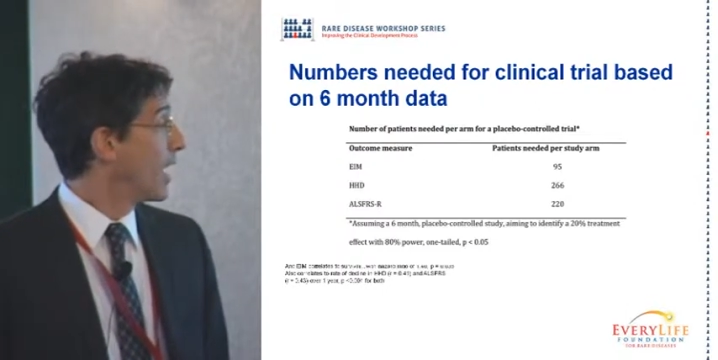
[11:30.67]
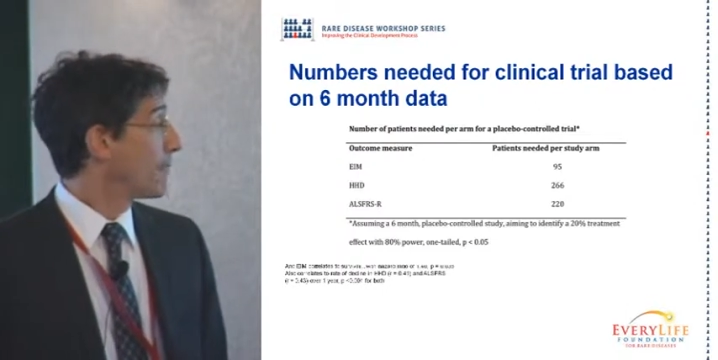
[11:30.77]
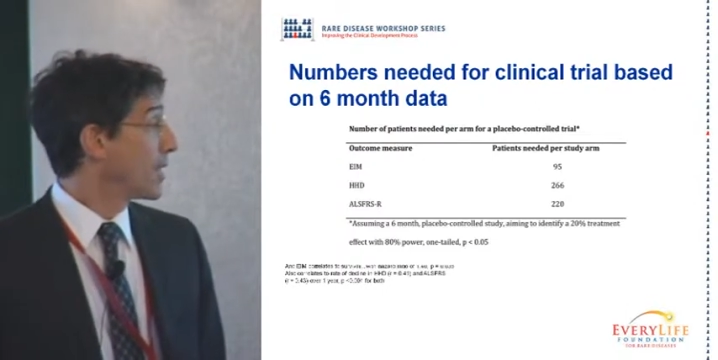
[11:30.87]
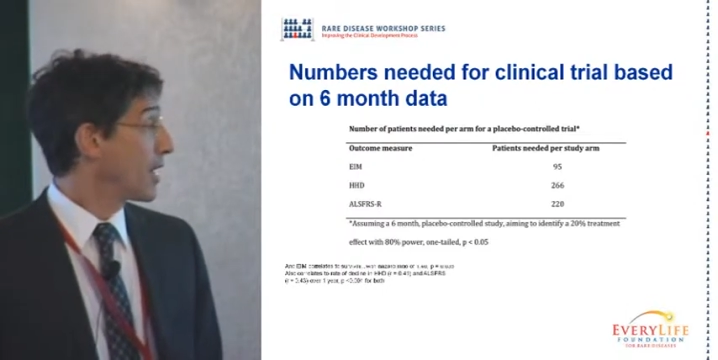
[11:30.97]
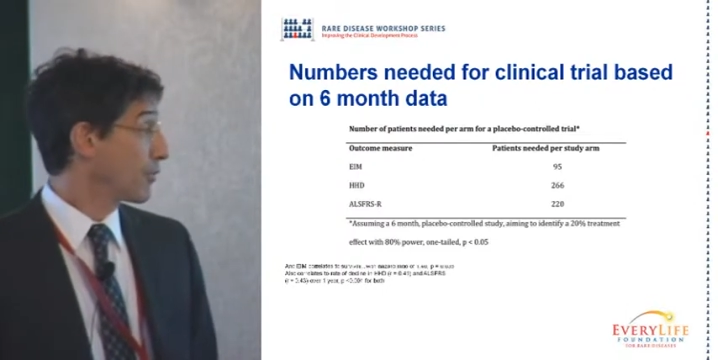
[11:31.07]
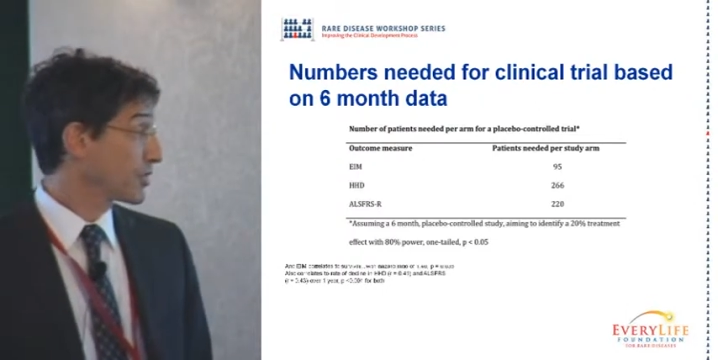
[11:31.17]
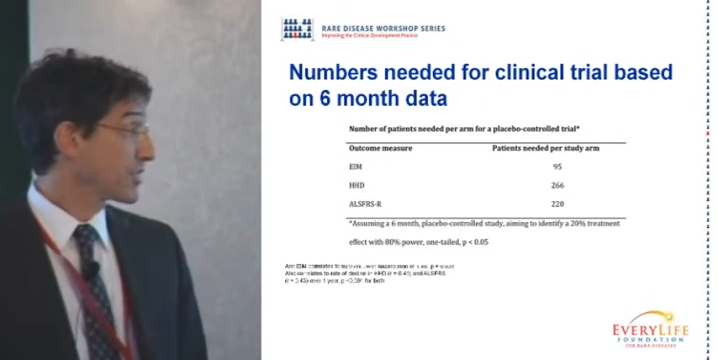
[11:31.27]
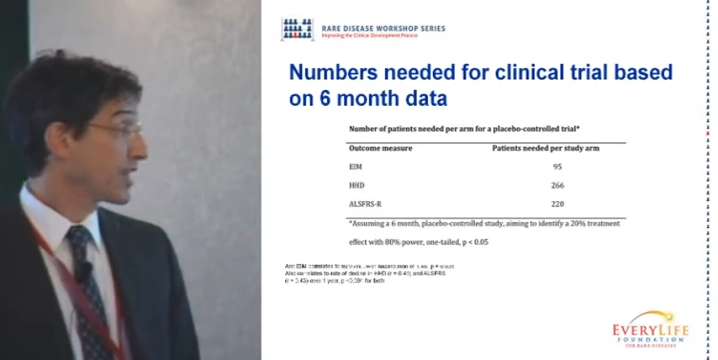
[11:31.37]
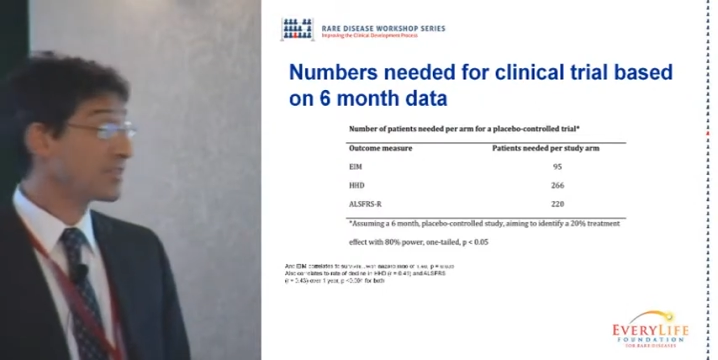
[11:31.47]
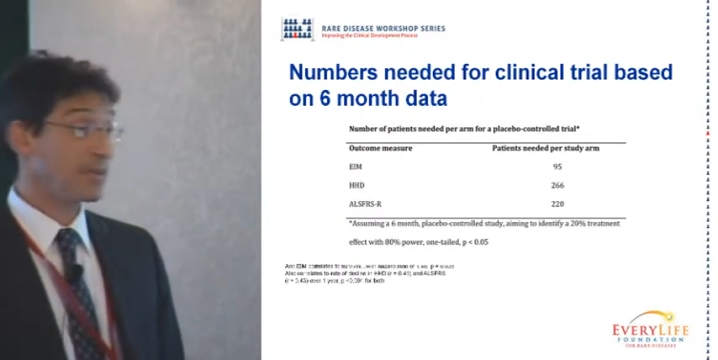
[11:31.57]
And
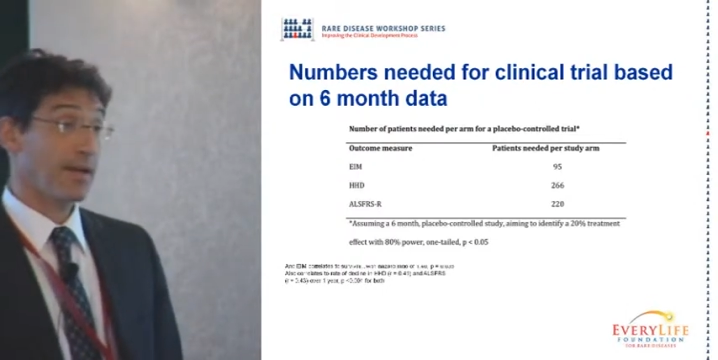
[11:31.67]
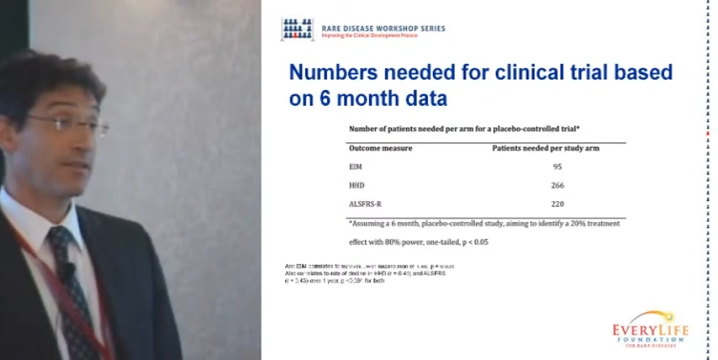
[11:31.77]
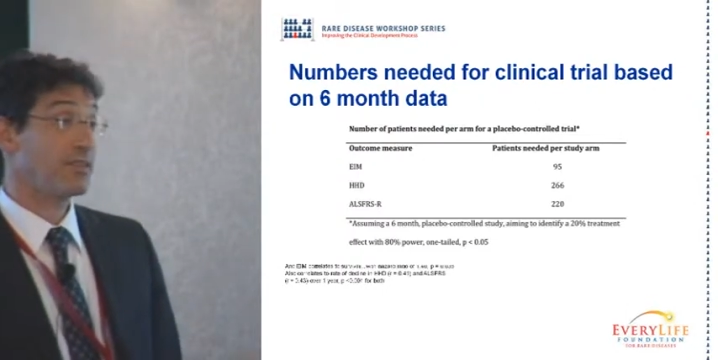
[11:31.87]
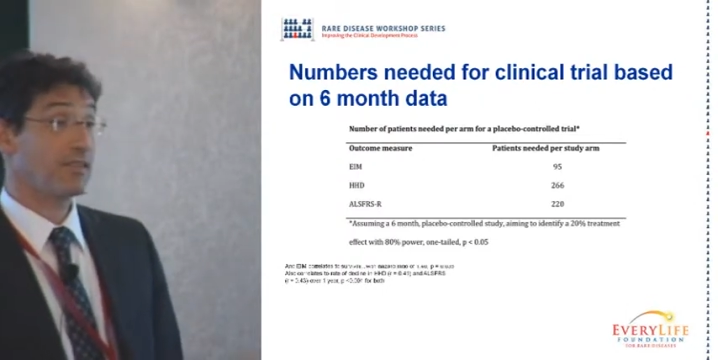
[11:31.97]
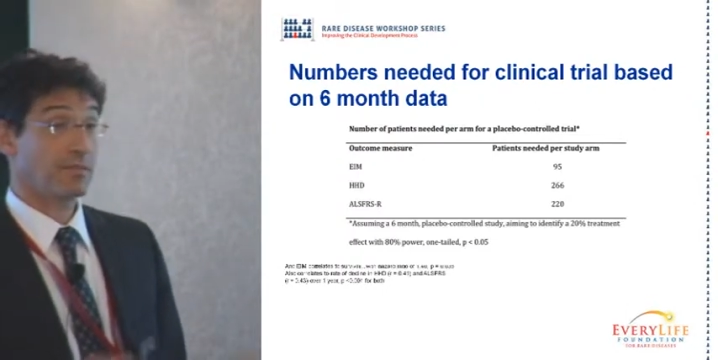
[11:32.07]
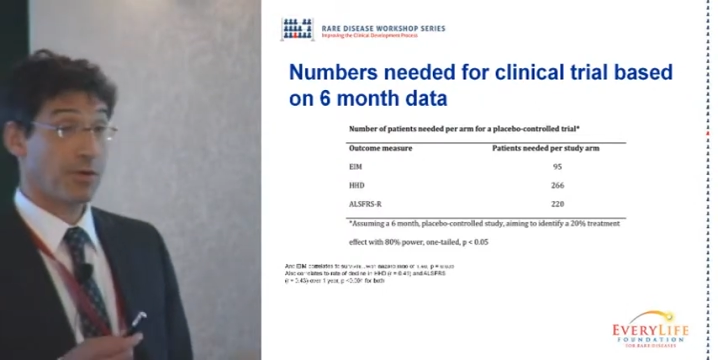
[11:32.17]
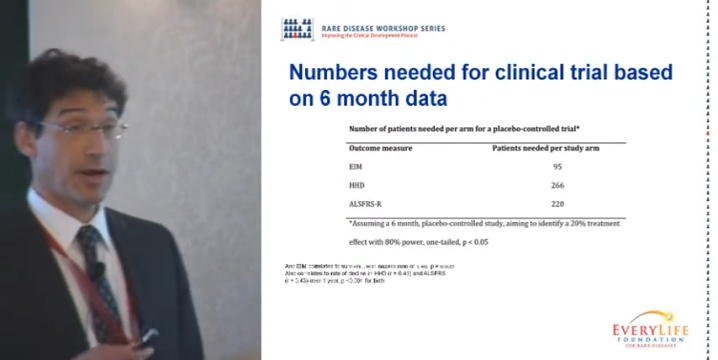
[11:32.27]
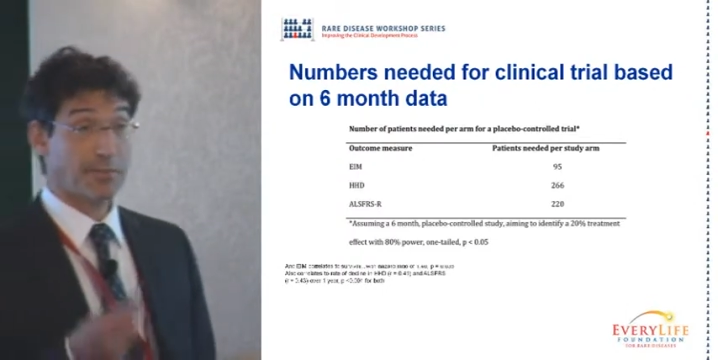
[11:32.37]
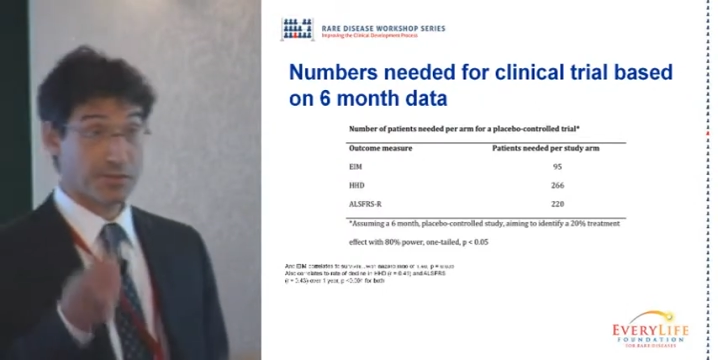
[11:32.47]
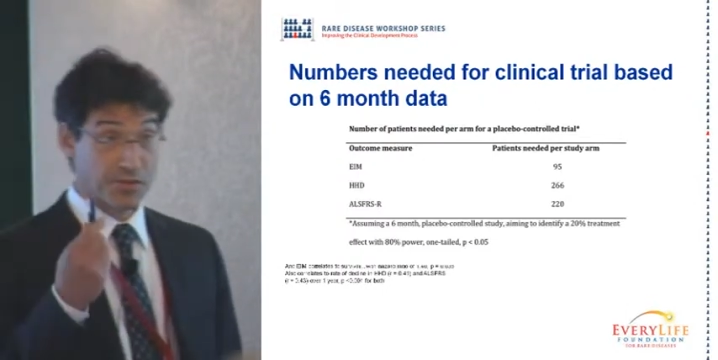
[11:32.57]
what's nice about this, and
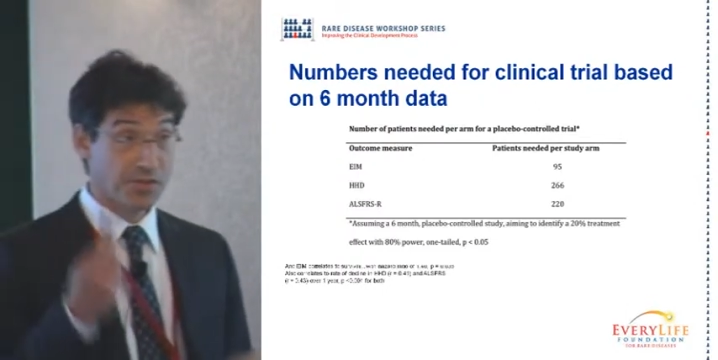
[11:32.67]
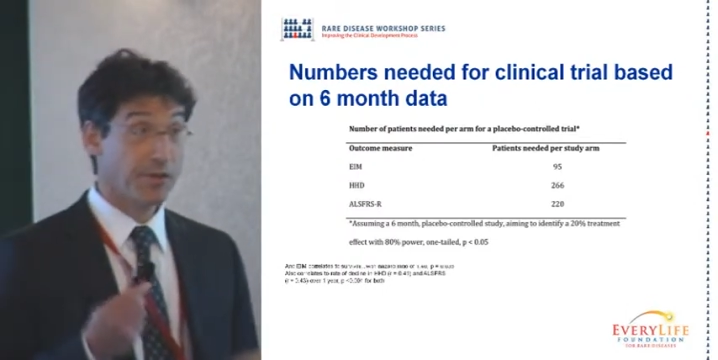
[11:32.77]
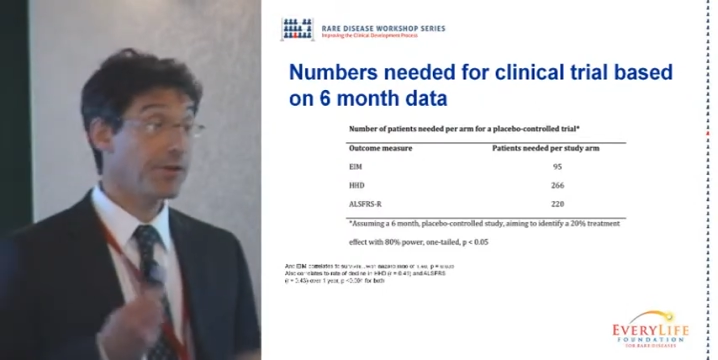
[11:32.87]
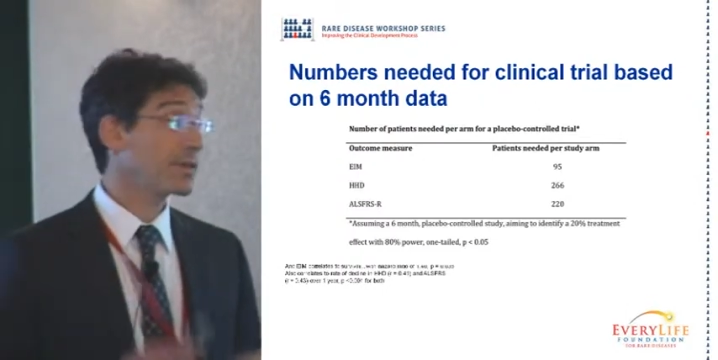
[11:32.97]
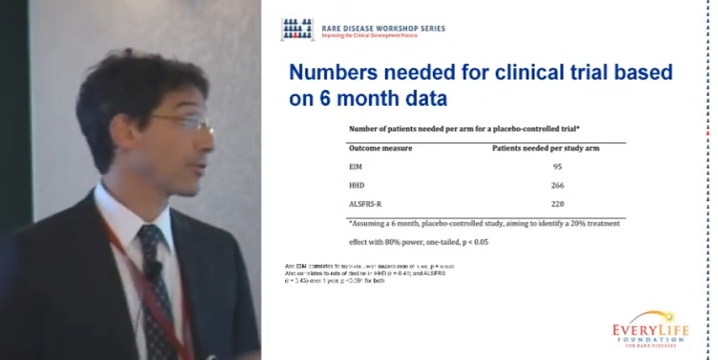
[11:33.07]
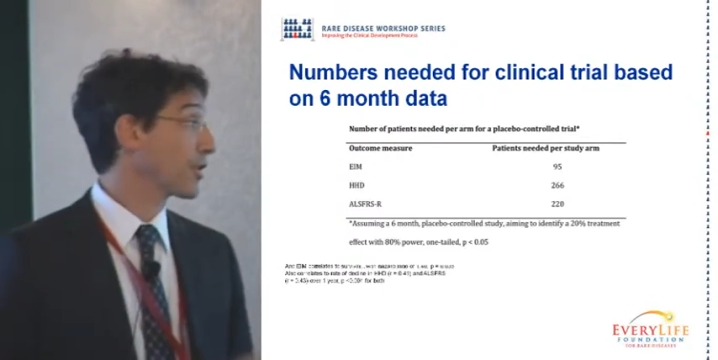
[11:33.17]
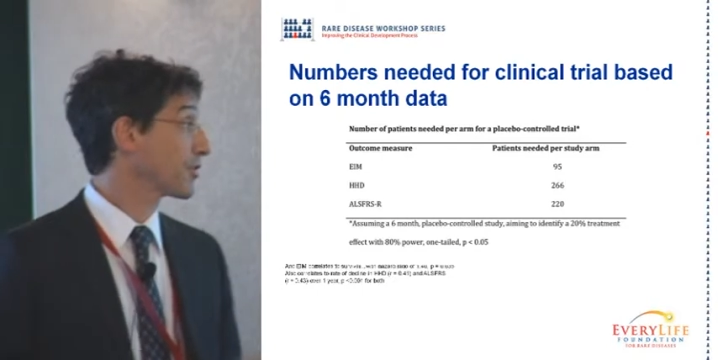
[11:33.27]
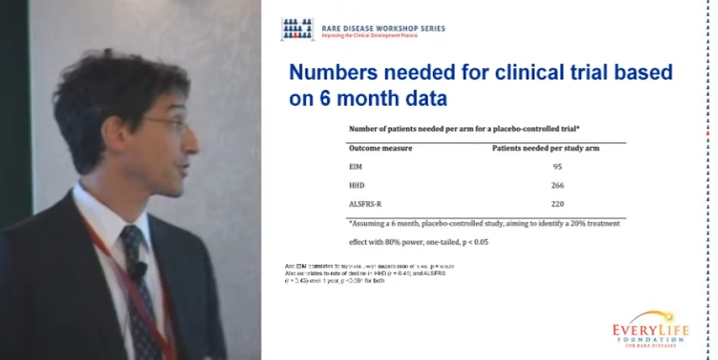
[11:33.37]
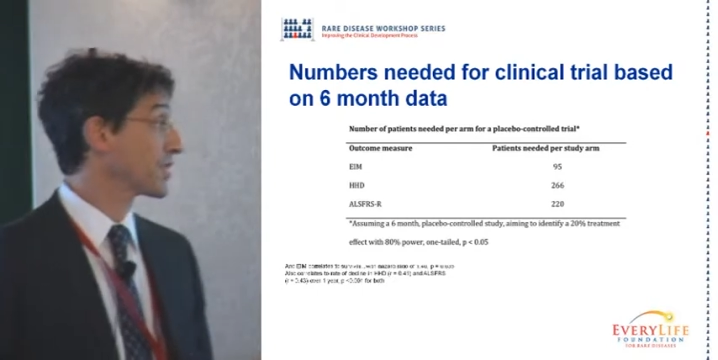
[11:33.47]
perhaps from the surrogate marker